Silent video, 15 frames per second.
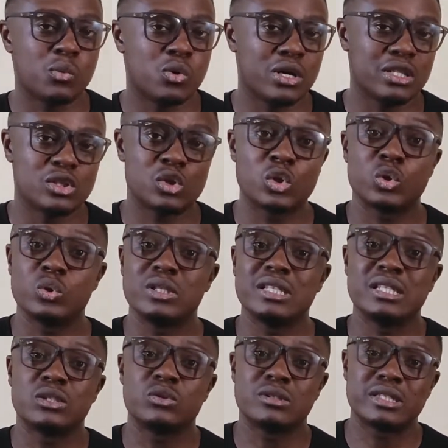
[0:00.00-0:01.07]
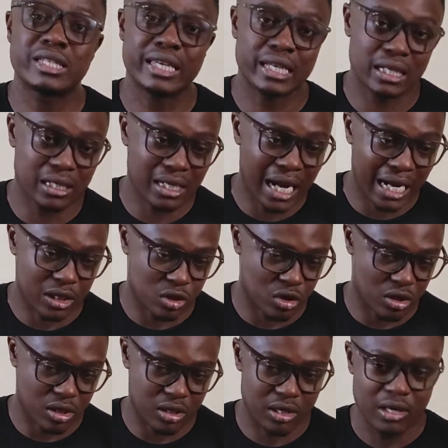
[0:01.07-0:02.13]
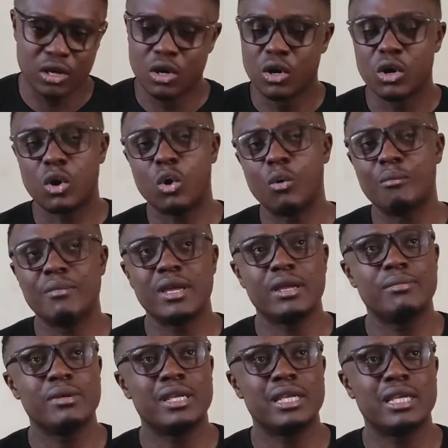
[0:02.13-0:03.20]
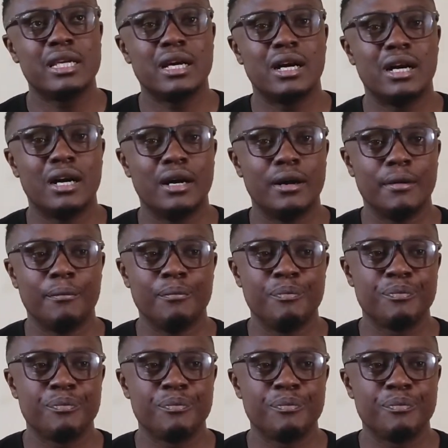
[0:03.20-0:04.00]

so you need to take action. Or maybe a